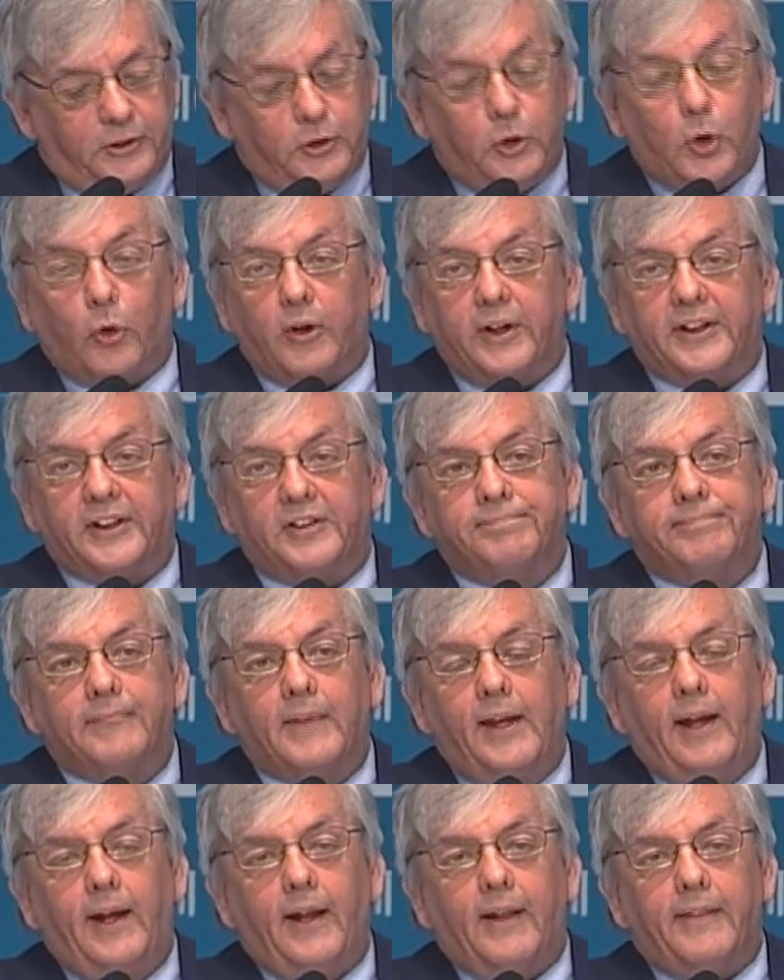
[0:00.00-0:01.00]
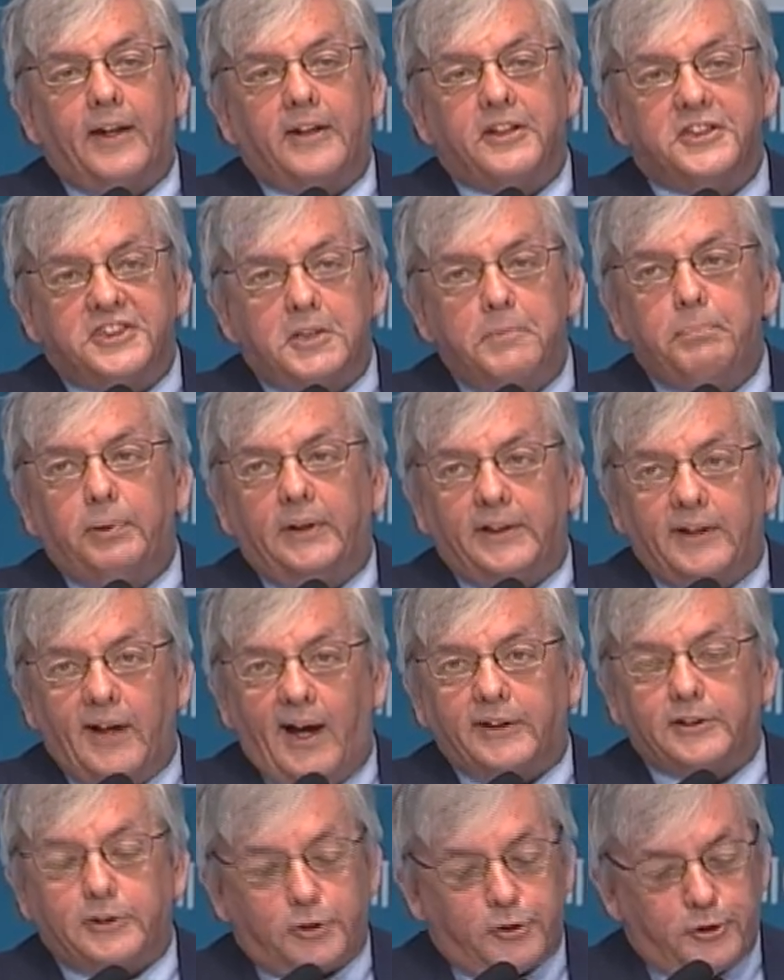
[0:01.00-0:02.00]
Korea. That is simply
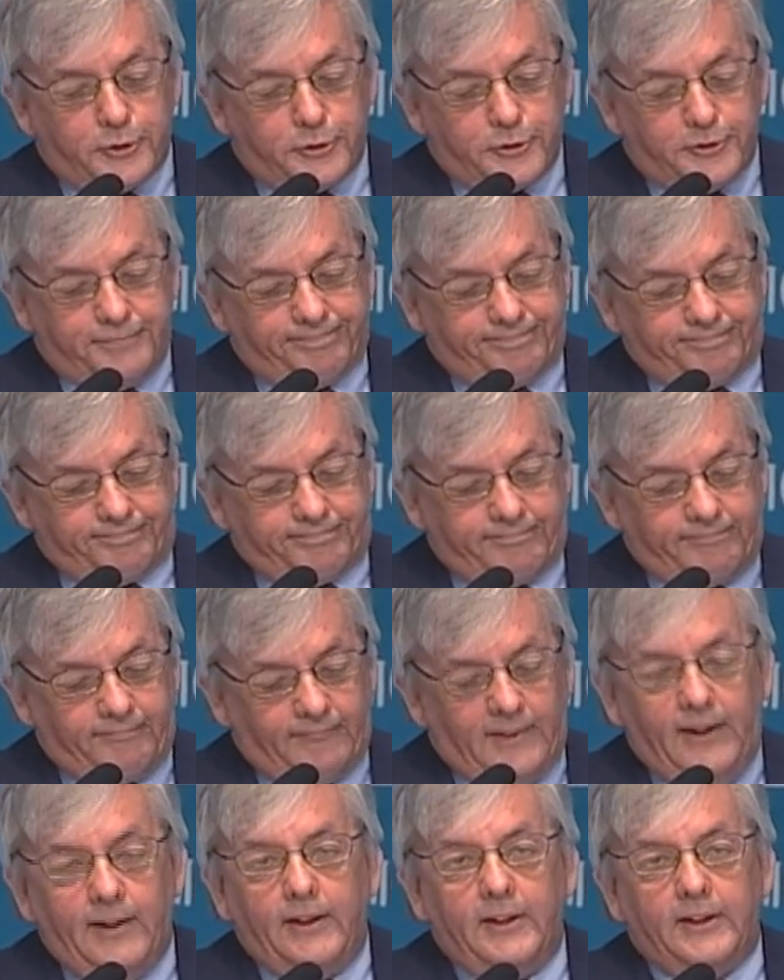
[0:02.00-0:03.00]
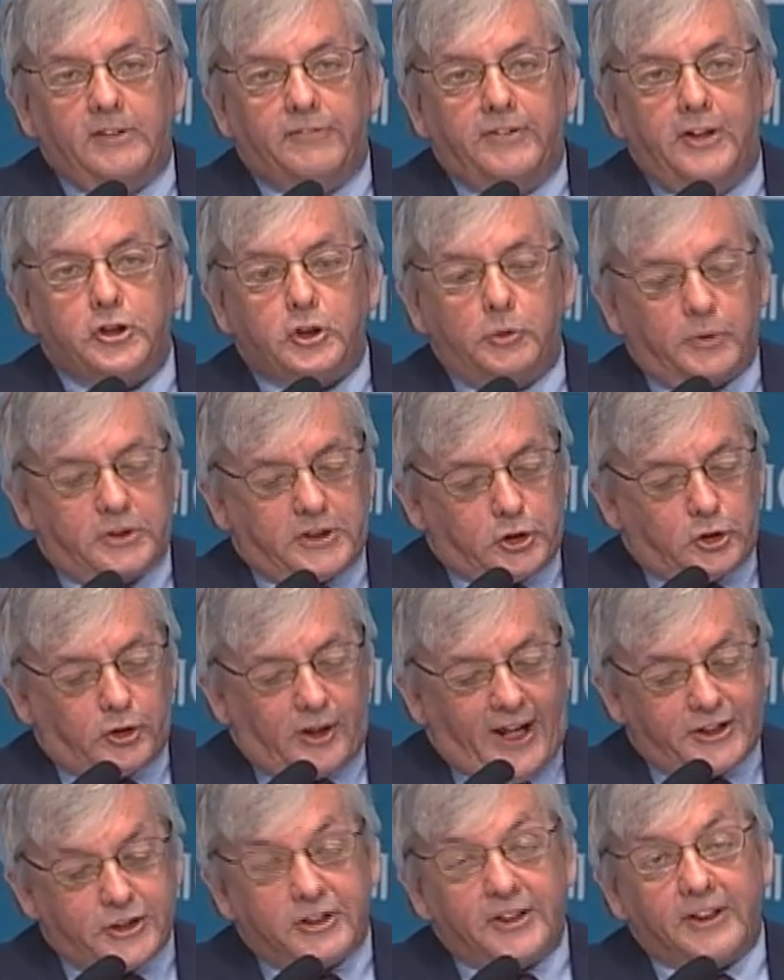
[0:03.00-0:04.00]
not true. Division was a
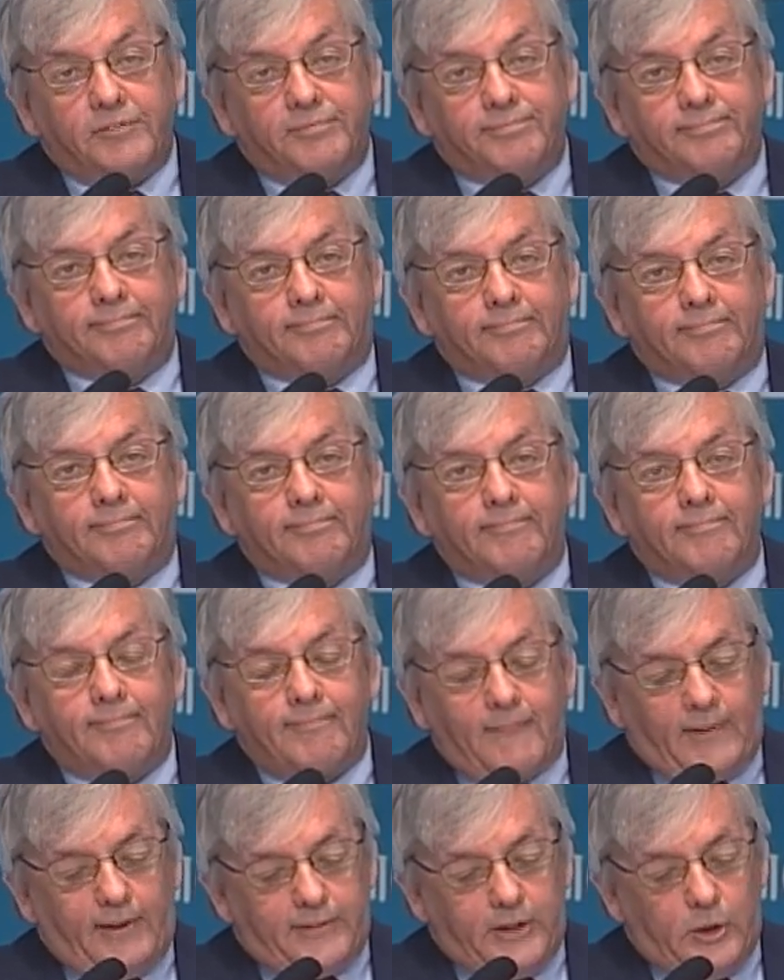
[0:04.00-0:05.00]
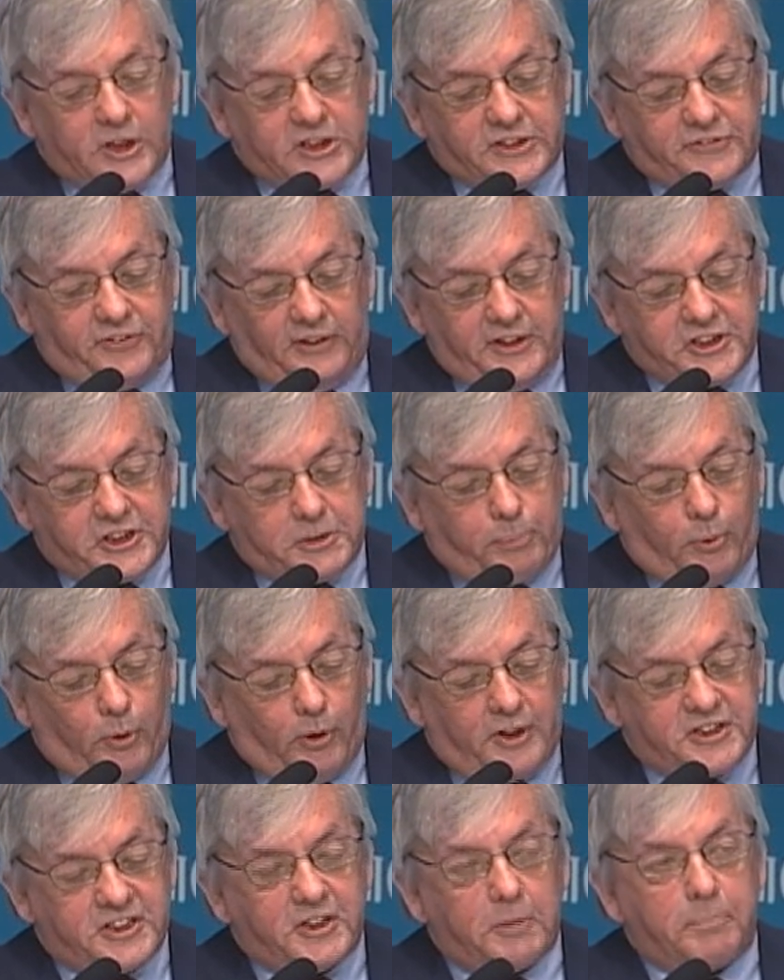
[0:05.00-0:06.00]
tragedy. The U.S. fully
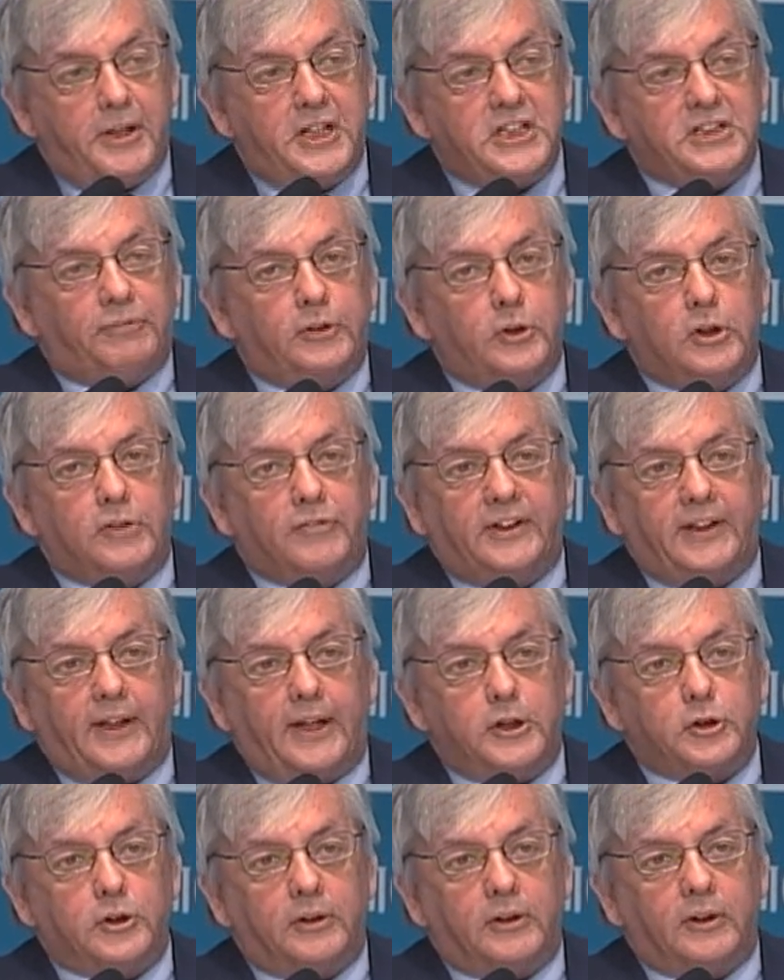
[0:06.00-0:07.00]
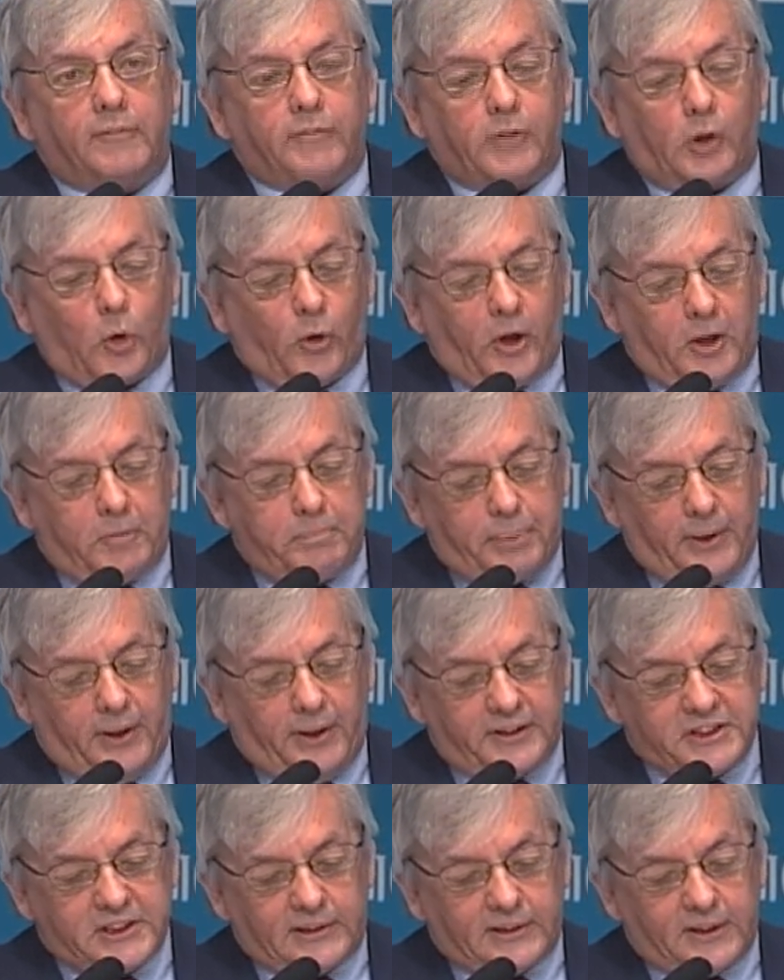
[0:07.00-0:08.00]
supports the peaceful unification of the Korean
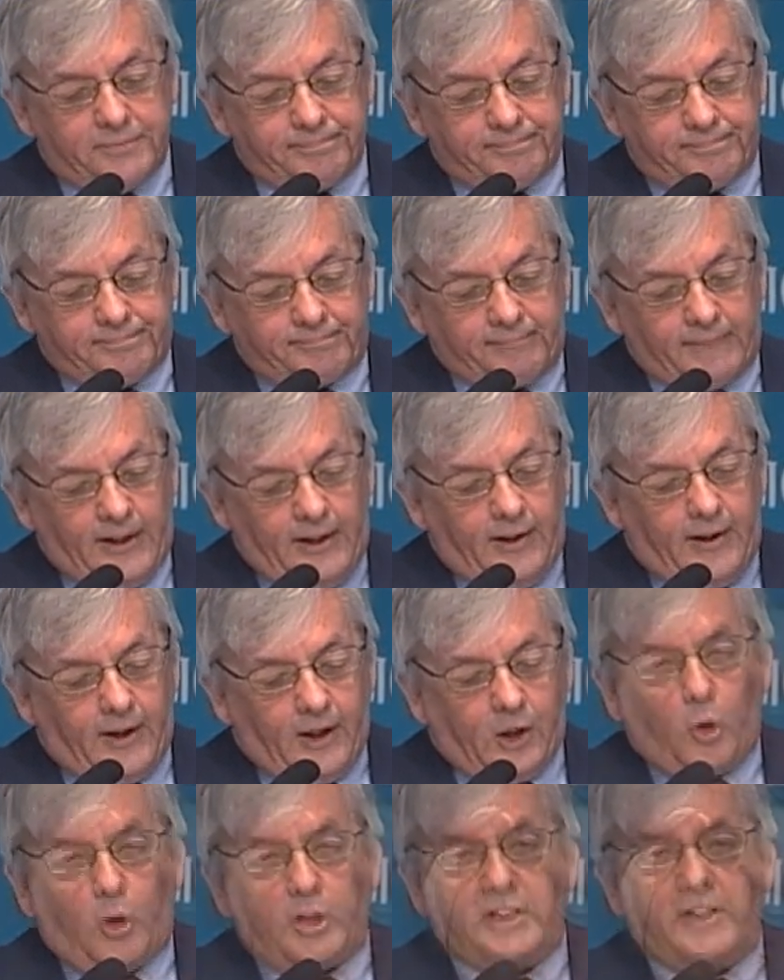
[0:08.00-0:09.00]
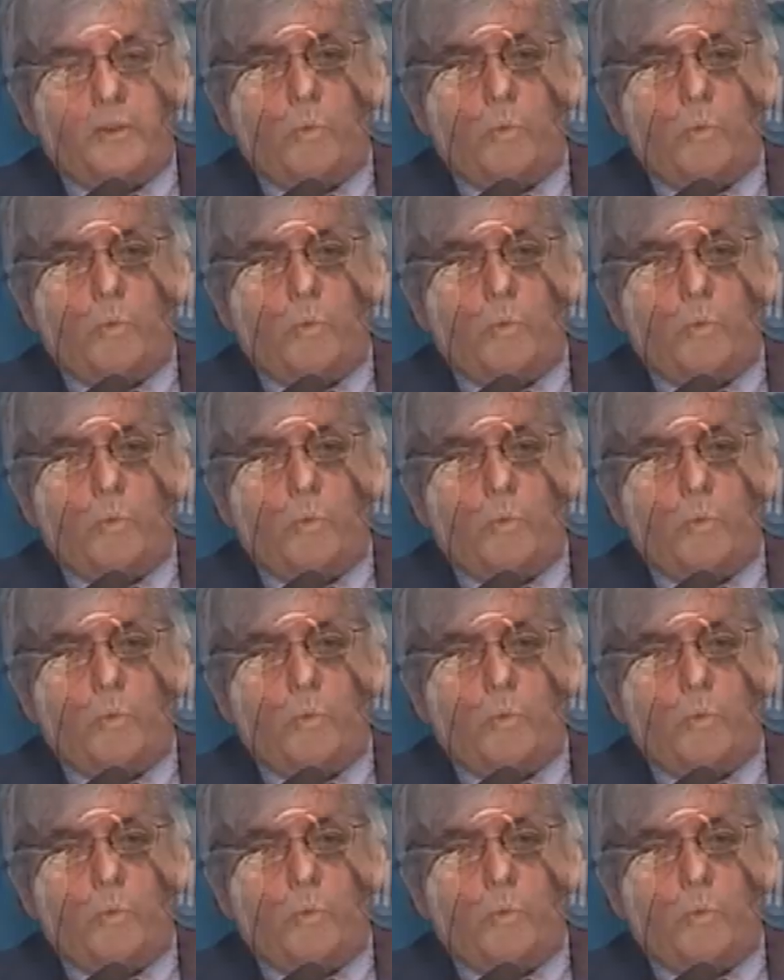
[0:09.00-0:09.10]
Peninsula according to the